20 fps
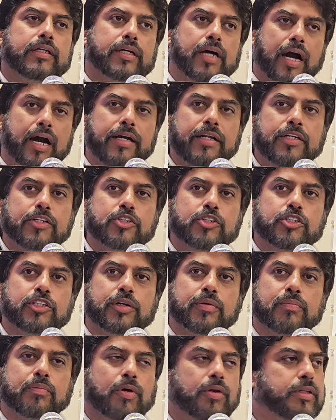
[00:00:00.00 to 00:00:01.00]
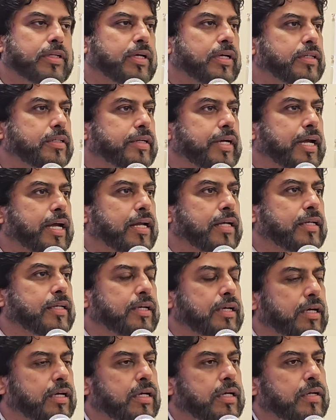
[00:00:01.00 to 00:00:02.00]
Guardianship, on the other hand,
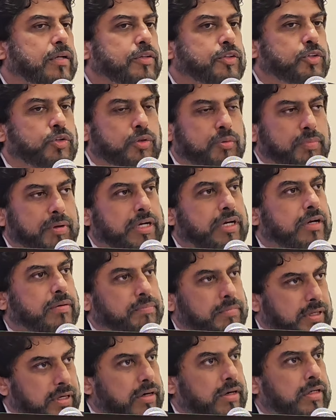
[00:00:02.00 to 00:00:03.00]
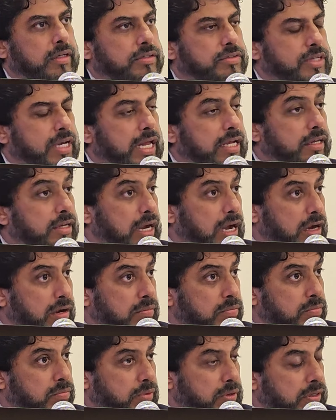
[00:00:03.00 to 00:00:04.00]
you become there. It's like
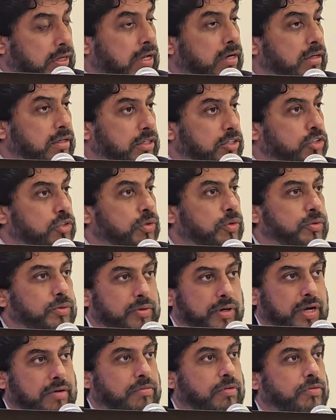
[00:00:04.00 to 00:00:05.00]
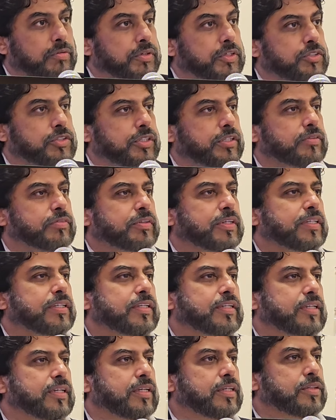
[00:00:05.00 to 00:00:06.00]
what kind of control you have over your children.
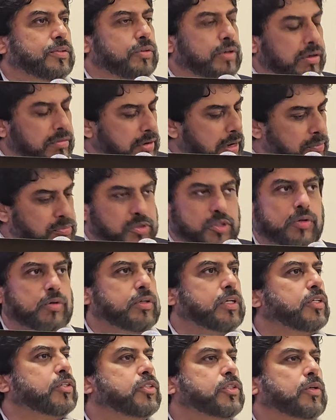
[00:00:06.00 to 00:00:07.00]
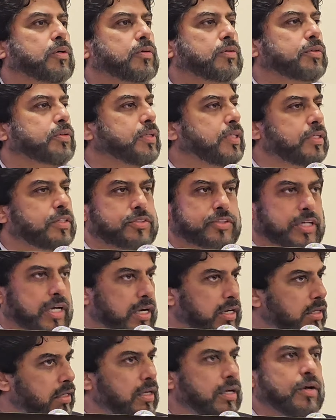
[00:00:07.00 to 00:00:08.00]
You have absolute control. You can
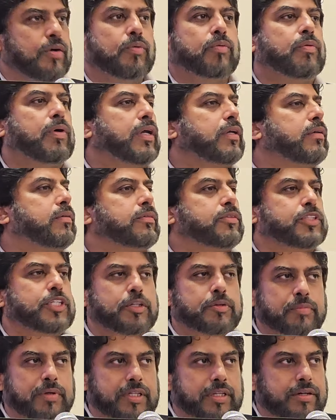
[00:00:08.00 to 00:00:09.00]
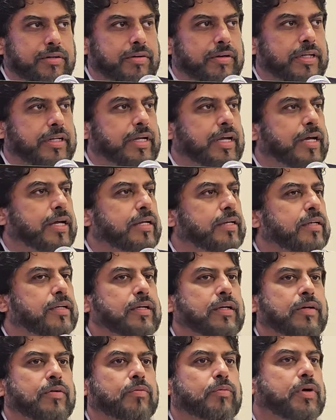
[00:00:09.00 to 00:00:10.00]
decide what treatment they're going to get,
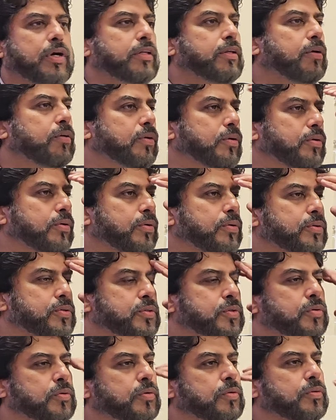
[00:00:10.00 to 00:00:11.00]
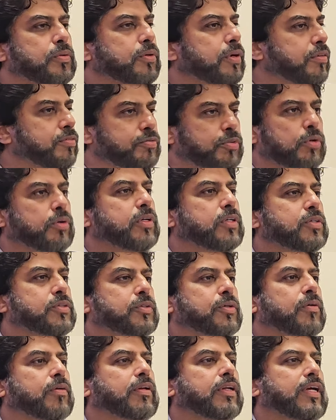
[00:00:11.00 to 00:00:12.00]
where they're going to go to school, you have full
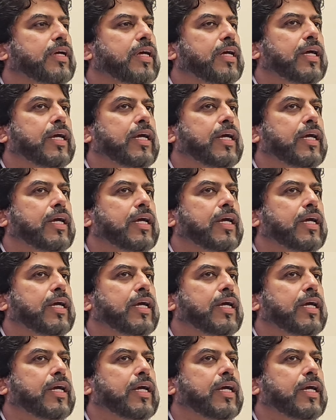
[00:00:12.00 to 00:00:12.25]
control.